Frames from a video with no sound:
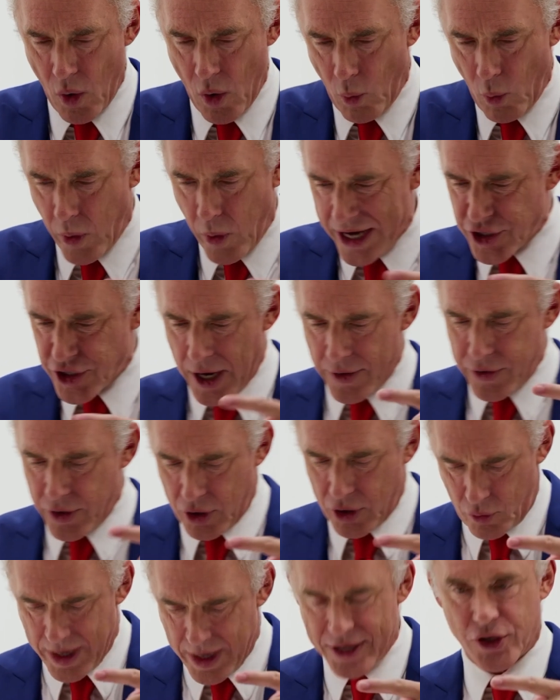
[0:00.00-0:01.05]
which other
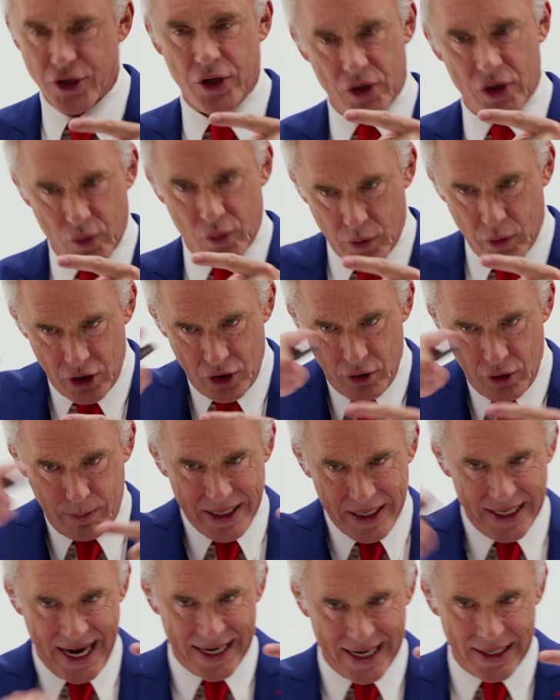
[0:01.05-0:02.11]
questions would you
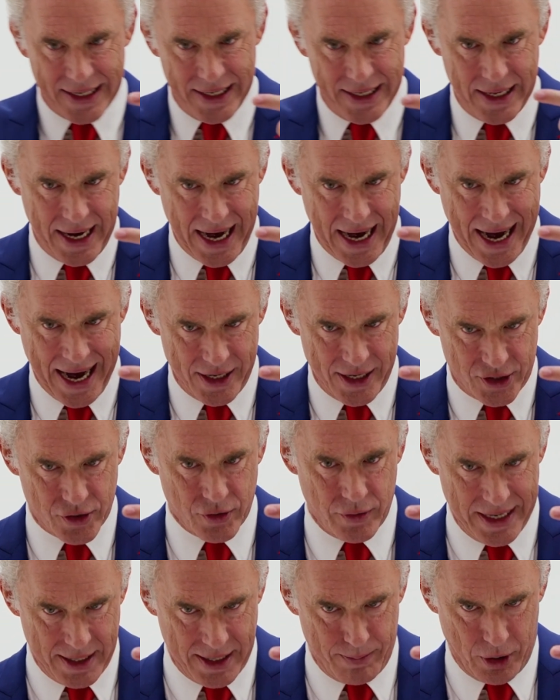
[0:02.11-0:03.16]
be likely to
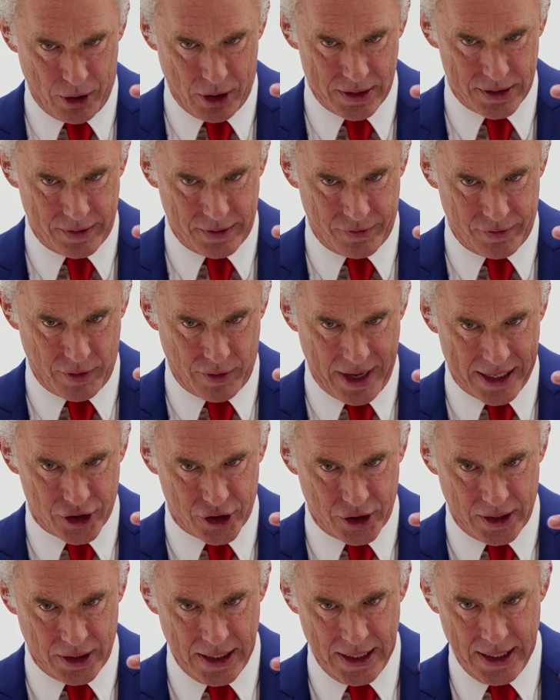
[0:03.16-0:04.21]
answer in a positive
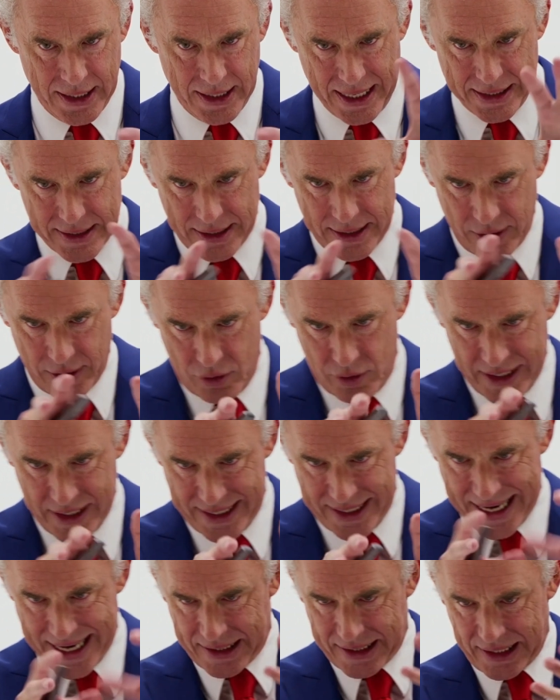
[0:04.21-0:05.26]
direction? That's how you
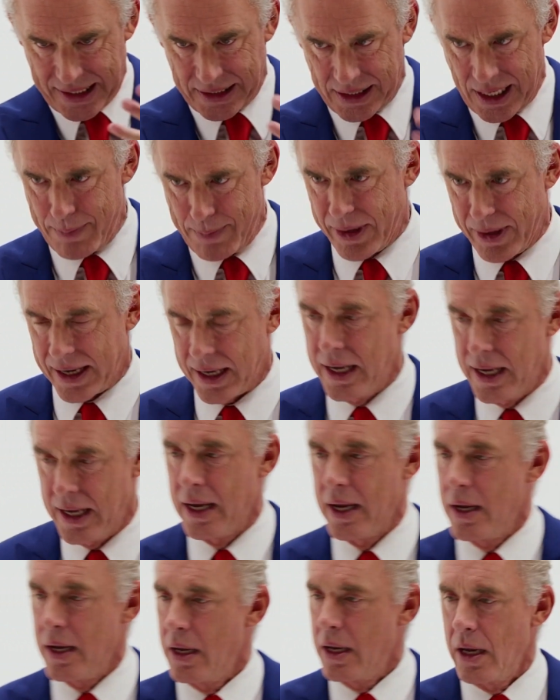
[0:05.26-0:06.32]
detect the clumping.
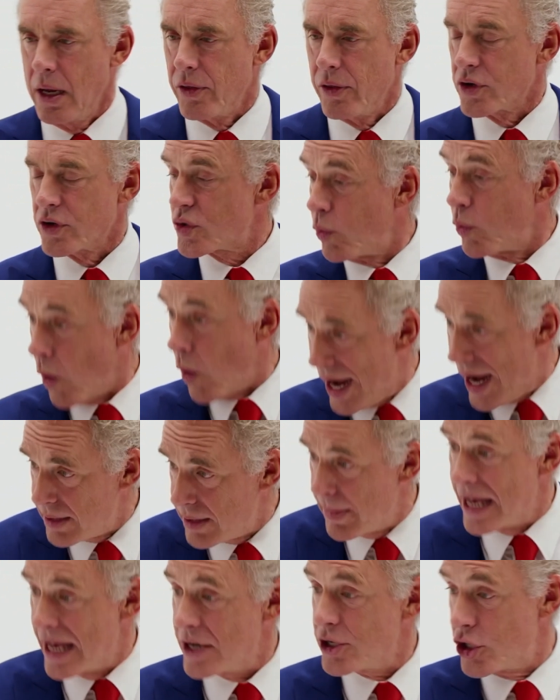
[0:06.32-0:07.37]
There's 1
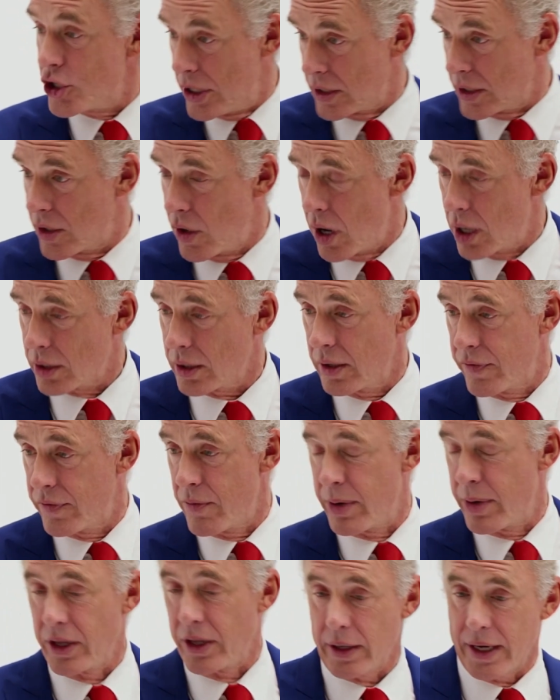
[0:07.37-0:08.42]
dimension in cognitive
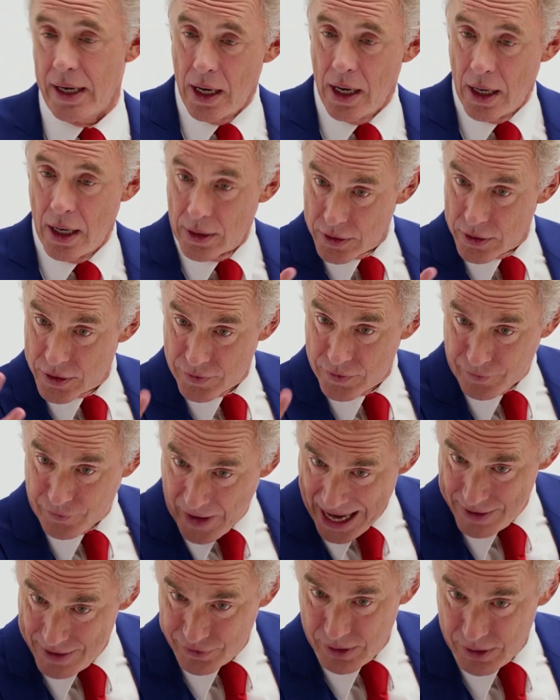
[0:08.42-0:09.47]
ability. There's
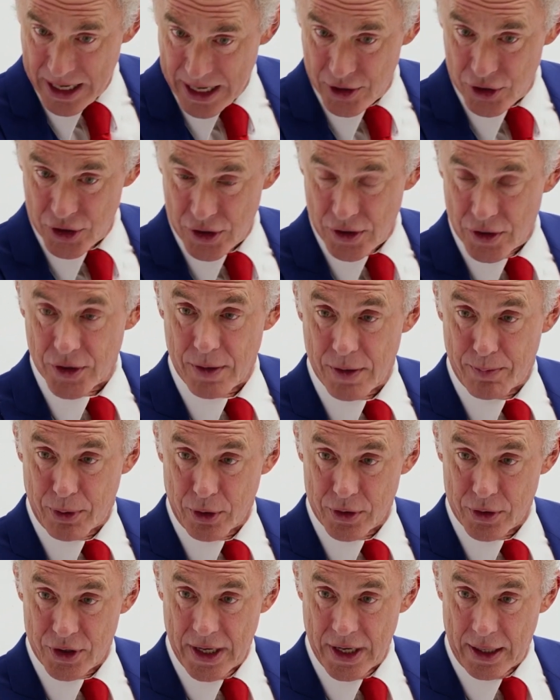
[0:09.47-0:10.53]
5 dimensions in
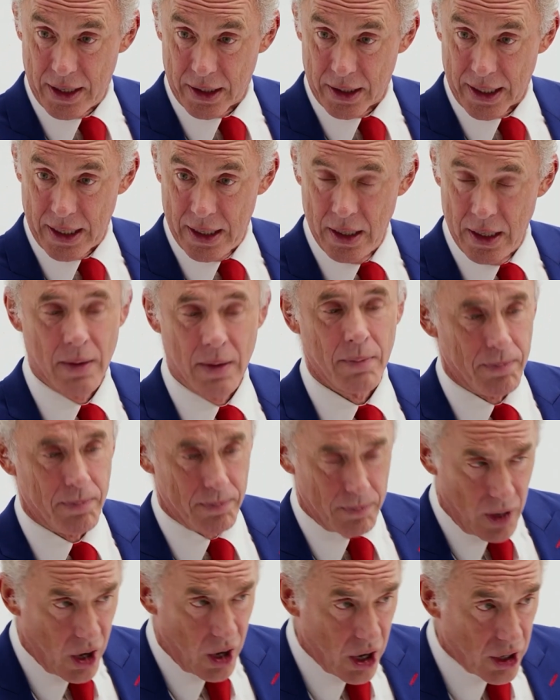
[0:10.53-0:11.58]
personality,
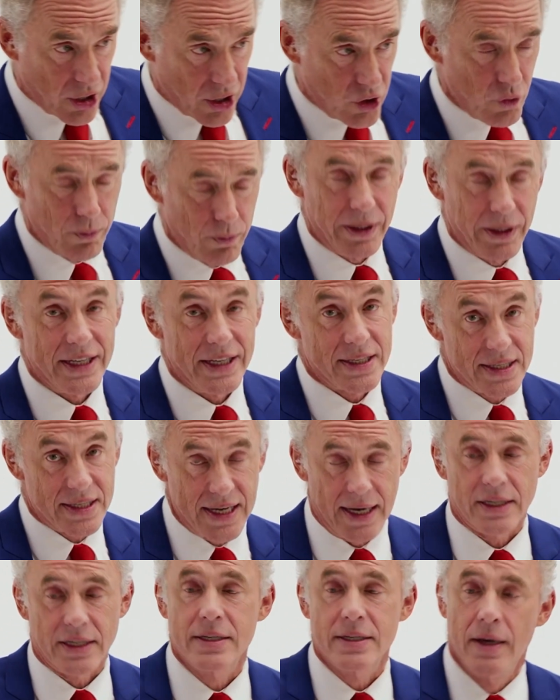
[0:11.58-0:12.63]
arguably
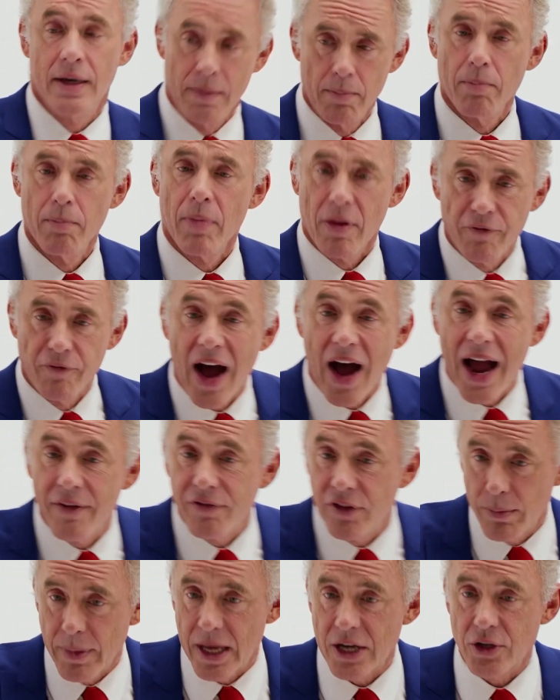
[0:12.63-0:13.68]
6.
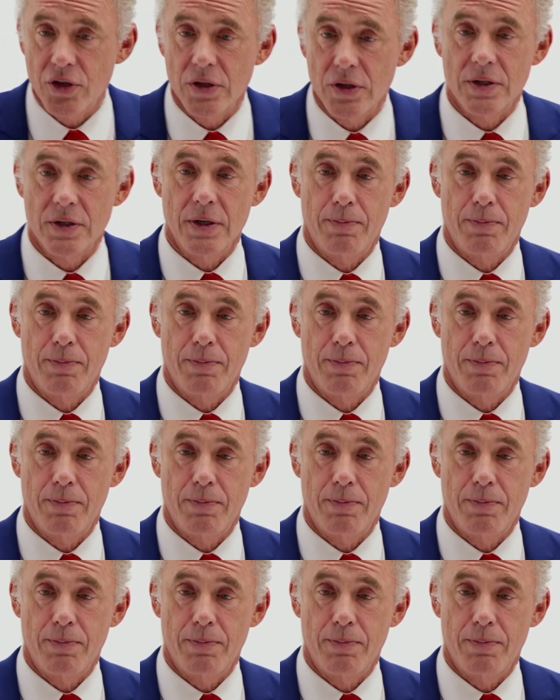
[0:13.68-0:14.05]
5 dimensions